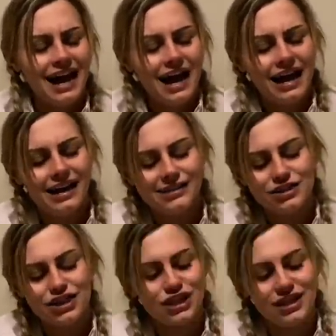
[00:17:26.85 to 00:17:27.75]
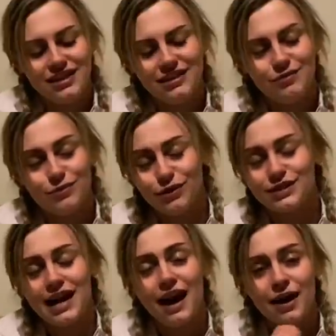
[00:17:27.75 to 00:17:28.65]
And she was
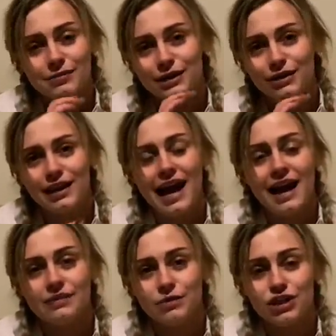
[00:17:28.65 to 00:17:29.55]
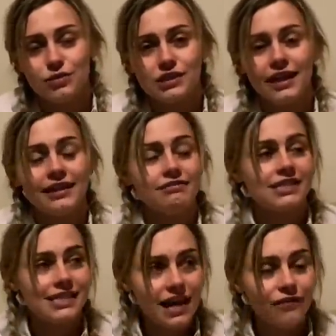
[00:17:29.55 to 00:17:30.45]
absolutely adamant. She was like, there is
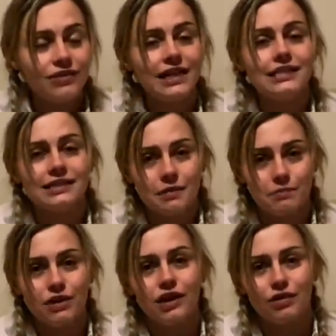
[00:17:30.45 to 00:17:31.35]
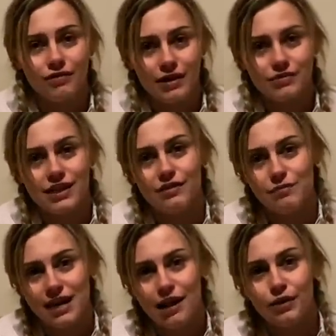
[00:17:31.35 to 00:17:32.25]
definitely something around here
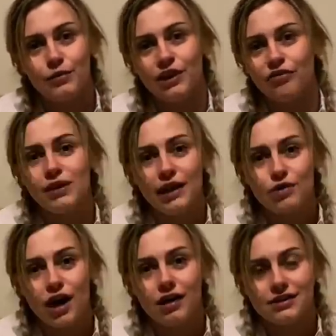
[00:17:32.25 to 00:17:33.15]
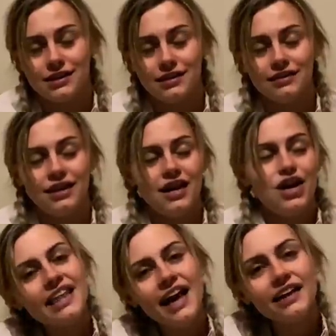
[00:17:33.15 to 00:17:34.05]
meowing when I've been out gardening.
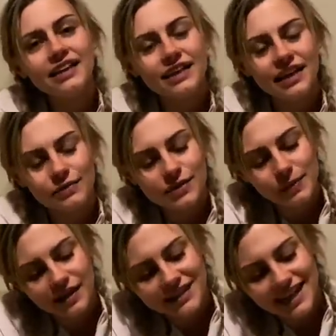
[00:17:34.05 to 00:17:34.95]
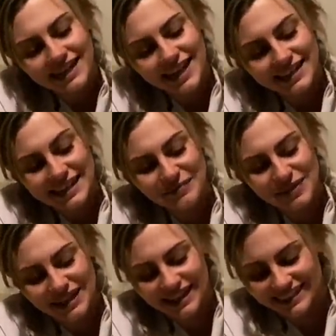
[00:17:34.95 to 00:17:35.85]
And I think it was about a day later,
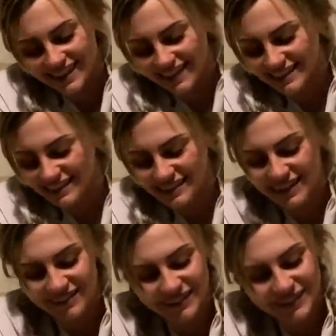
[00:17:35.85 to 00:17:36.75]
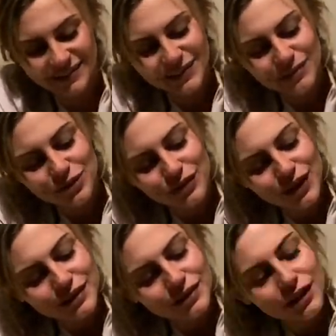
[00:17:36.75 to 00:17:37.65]
Mila is getting so annoyed at me. I'm
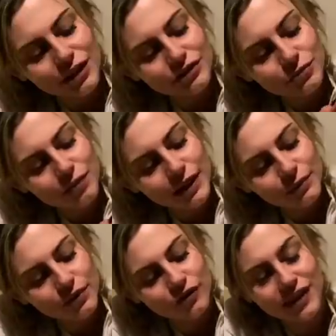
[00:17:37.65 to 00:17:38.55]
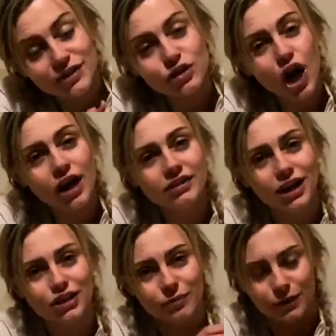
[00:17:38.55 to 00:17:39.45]
trying to like just play with your face. You can't
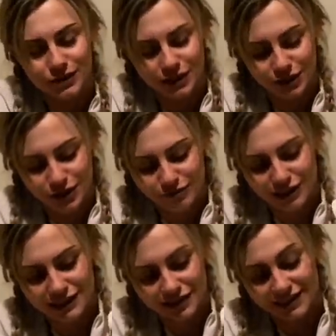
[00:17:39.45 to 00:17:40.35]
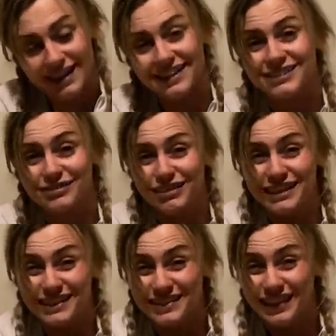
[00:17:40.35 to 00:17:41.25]
touch her body because she really doesn't, yeah, she really
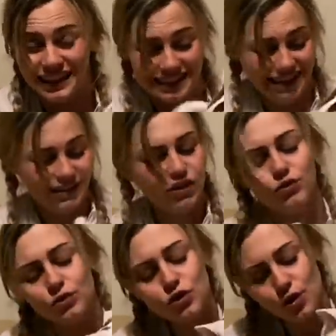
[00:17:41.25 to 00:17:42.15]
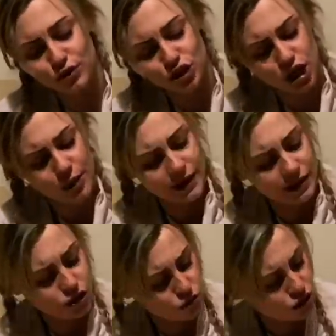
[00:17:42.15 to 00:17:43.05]
doesn't like it. You're not showing
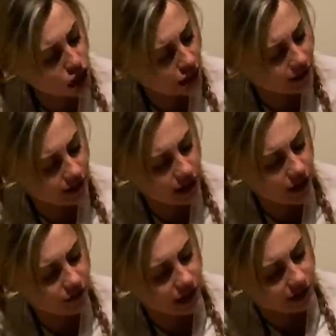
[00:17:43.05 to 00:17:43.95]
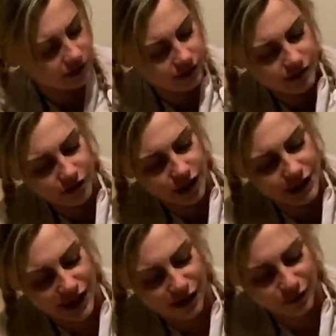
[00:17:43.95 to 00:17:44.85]
that you're nice and loving right
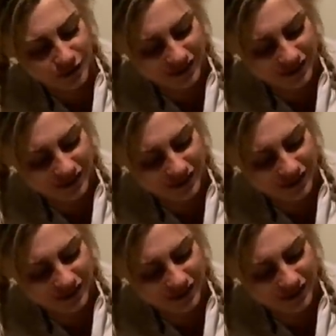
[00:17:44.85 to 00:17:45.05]
now.